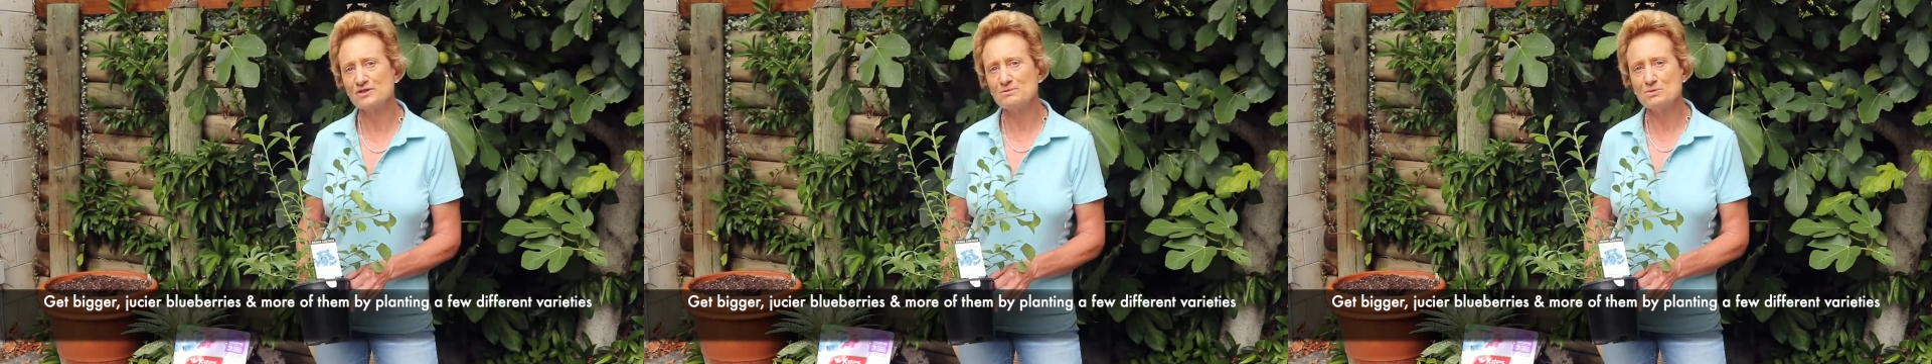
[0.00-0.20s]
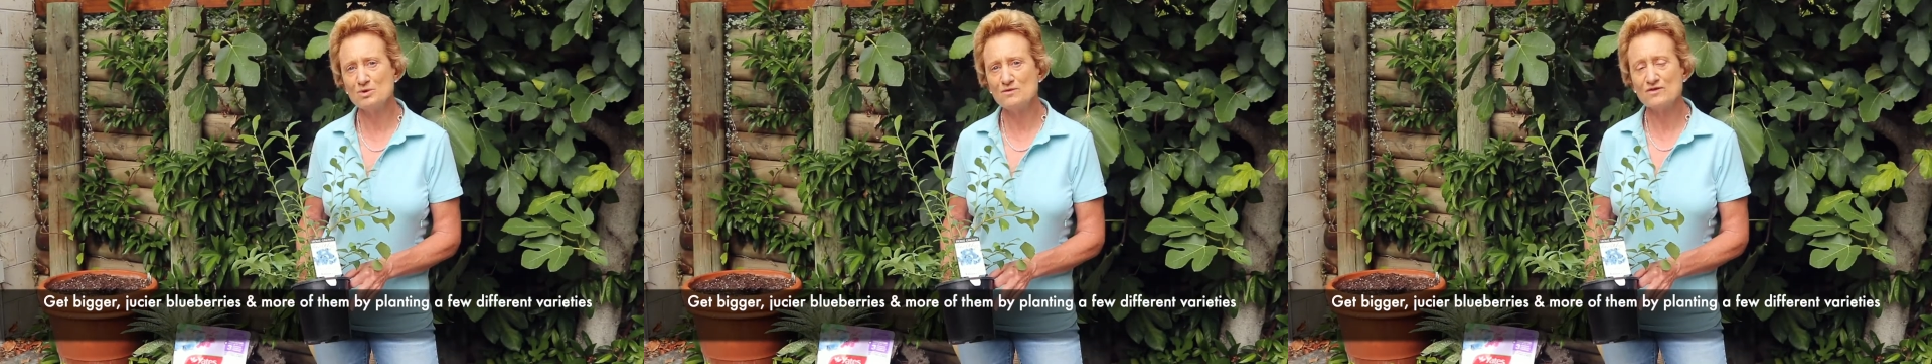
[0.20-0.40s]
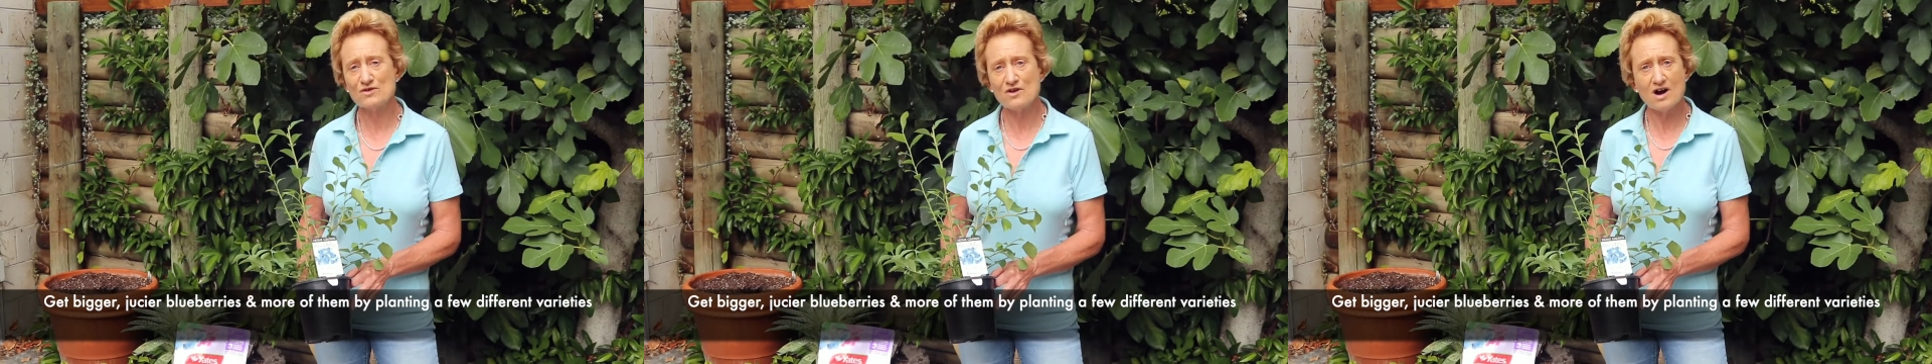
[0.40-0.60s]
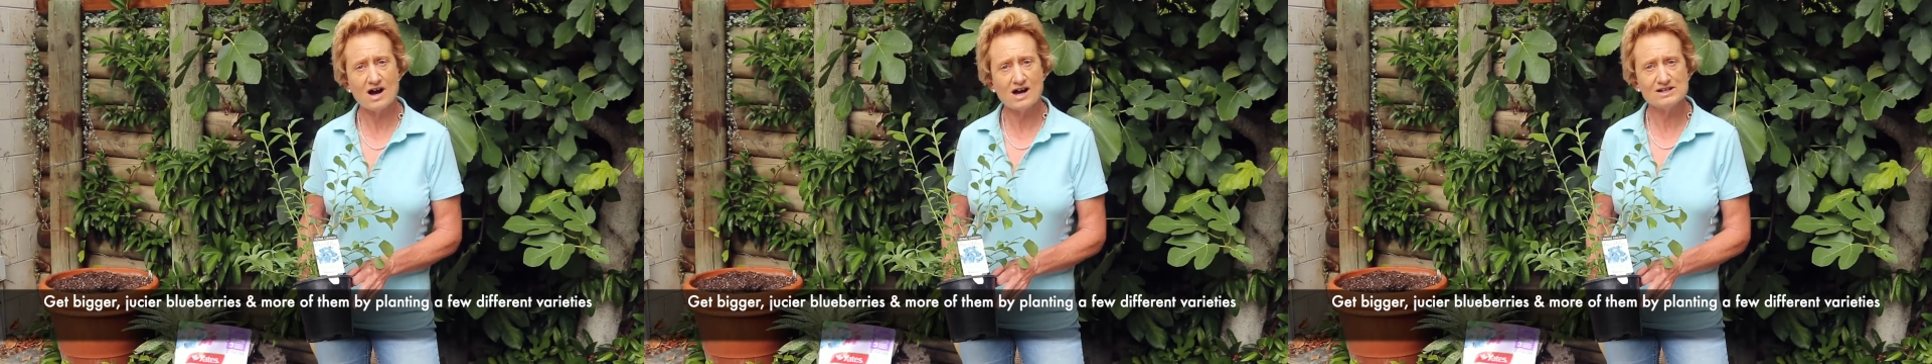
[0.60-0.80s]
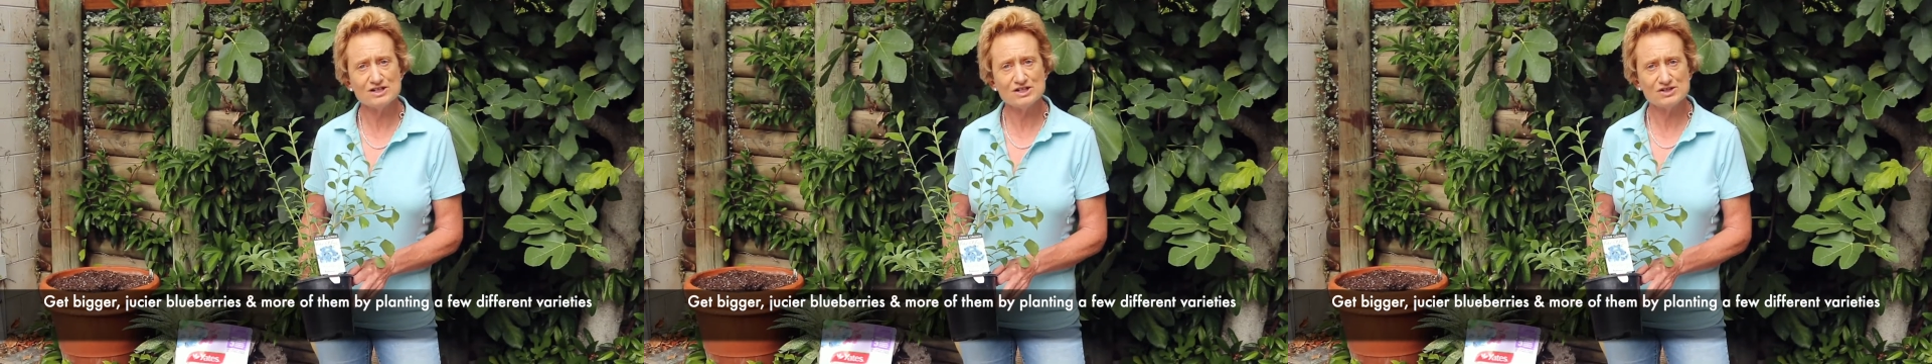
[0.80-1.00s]
The more
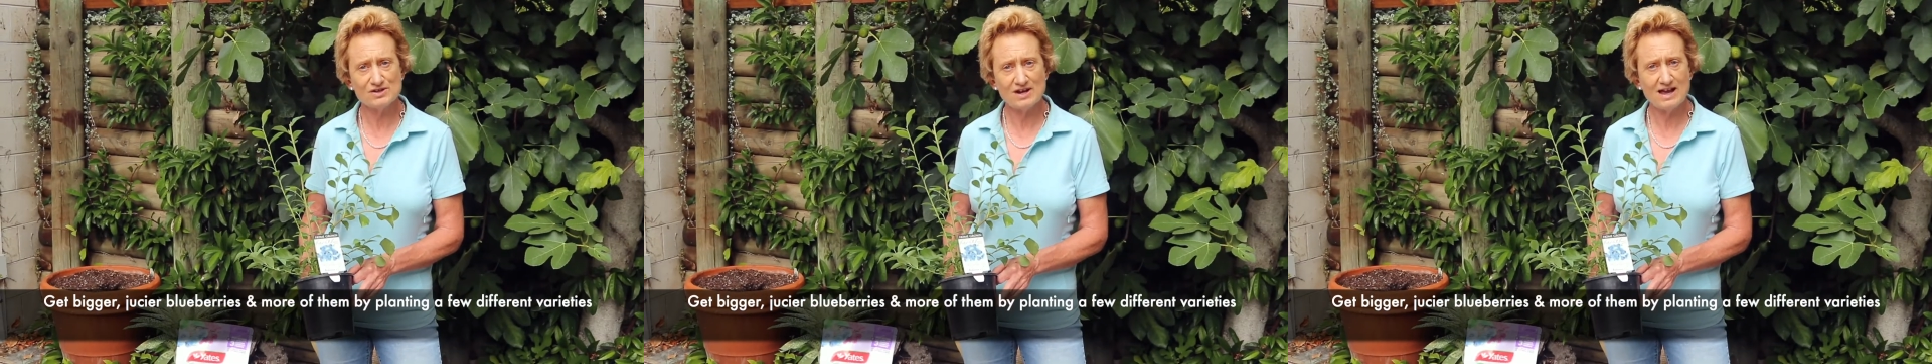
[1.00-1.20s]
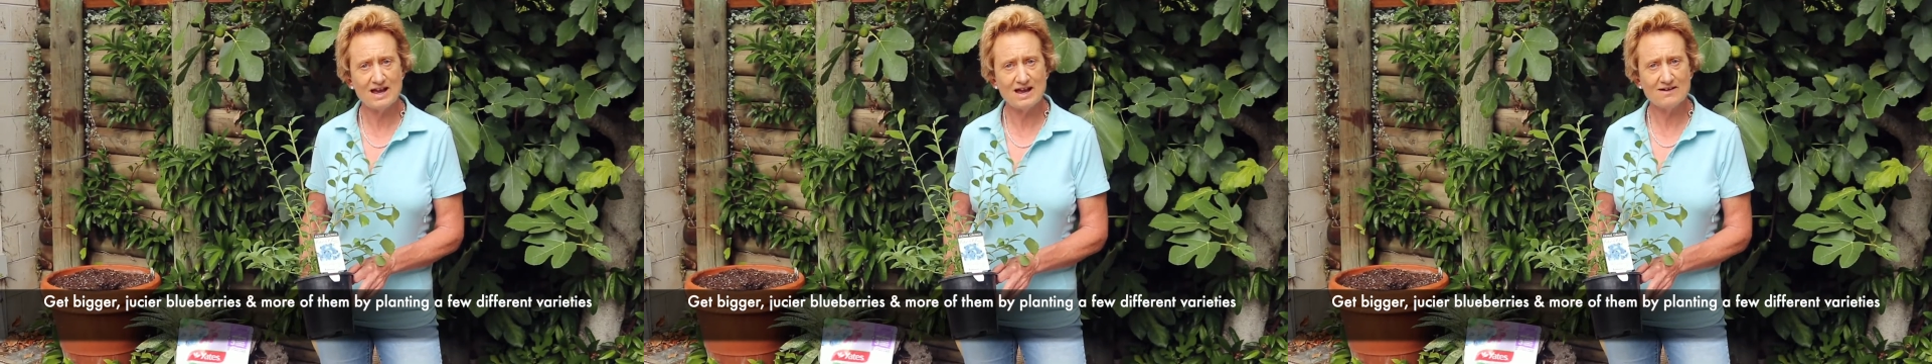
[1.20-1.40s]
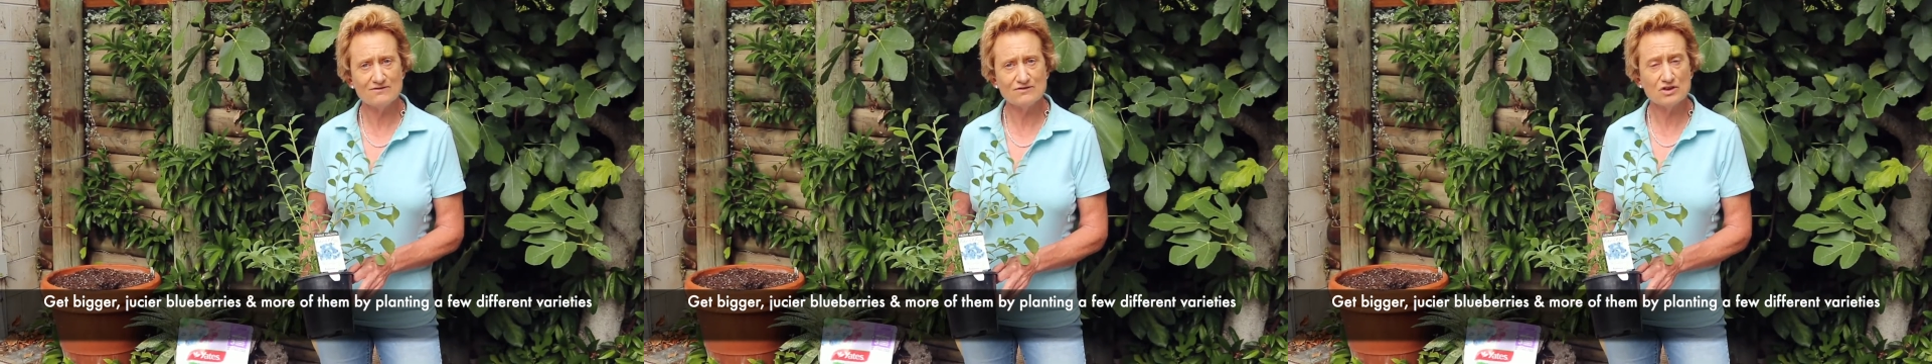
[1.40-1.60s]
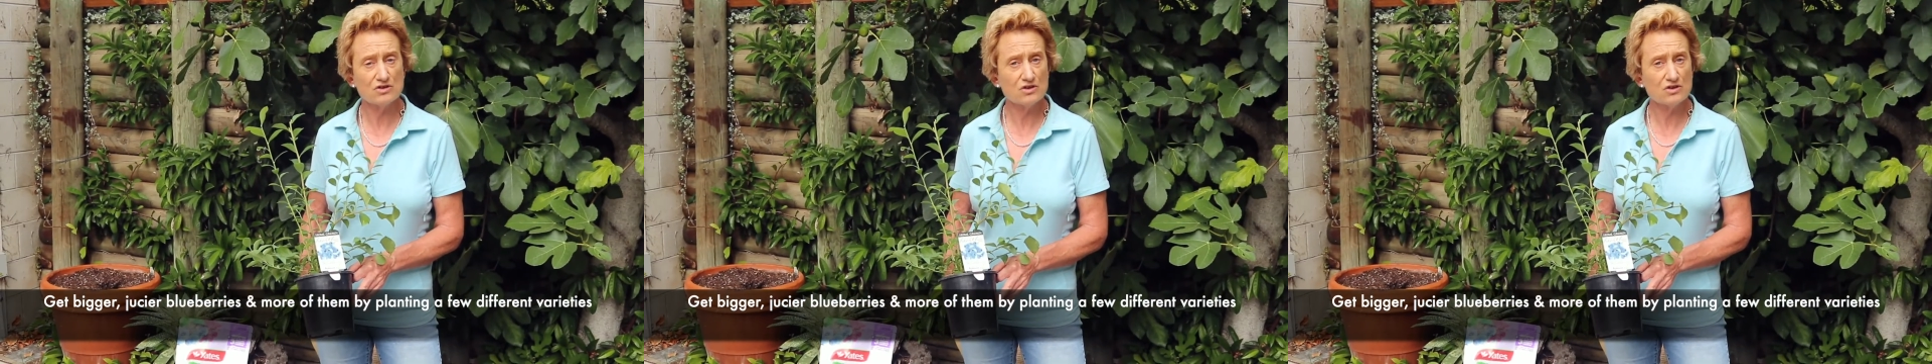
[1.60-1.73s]
varieties you have,